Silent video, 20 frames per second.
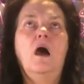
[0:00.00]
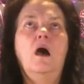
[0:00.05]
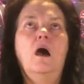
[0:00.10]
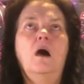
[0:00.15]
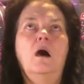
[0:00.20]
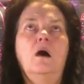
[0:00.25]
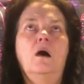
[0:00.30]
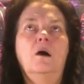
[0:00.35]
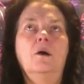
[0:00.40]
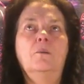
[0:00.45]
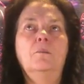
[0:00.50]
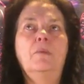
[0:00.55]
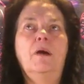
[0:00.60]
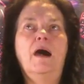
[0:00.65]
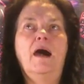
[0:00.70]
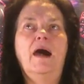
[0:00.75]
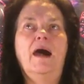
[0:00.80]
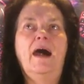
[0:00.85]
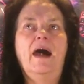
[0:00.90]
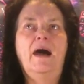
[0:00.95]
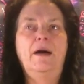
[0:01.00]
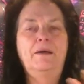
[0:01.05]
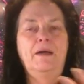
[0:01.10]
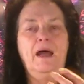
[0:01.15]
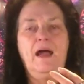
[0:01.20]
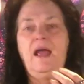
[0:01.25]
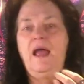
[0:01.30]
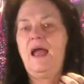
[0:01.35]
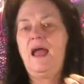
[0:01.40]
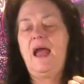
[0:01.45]
Um, I,
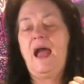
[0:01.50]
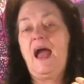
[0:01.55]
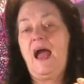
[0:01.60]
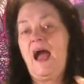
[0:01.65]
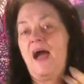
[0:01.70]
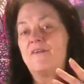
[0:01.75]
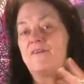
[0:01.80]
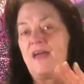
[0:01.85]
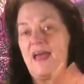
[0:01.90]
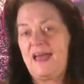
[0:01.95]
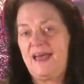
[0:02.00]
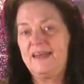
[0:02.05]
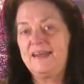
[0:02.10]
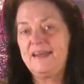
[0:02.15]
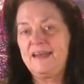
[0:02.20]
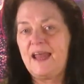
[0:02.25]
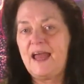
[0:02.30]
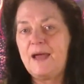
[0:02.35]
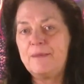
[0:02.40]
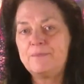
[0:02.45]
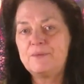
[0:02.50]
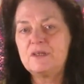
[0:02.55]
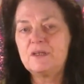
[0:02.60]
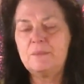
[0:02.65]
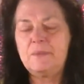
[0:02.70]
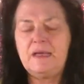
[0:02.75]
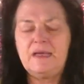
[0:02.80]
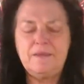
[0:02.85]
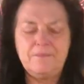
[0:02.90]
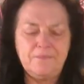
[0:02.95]
I've had it happen
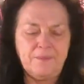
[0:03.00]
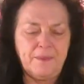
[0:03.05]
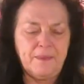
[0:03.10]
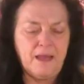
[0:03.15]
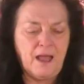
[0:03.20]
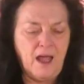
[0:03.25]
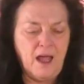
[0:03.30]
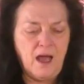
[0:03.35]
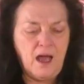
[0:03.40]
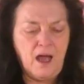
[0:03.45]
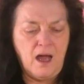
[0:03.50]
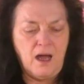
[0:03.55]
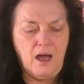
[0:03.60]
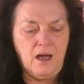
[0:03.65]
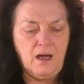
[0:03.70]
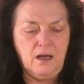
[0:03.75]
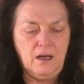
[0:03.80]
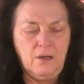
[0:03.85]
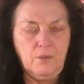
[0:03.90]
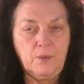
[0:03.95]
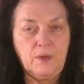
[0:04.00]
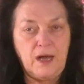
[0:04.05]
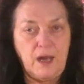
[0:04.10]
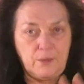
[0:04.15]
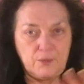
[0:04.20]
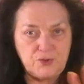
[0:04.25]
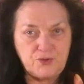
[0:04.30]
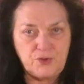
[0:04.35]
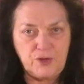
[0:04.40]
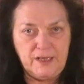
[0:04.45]
to me uh, when
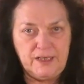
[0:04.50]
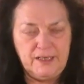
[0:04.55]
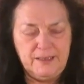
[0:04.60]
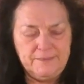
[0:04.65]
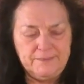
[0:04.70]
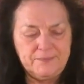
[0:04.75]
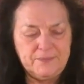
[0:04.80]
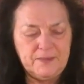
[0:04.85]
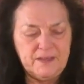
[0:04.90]
I was training.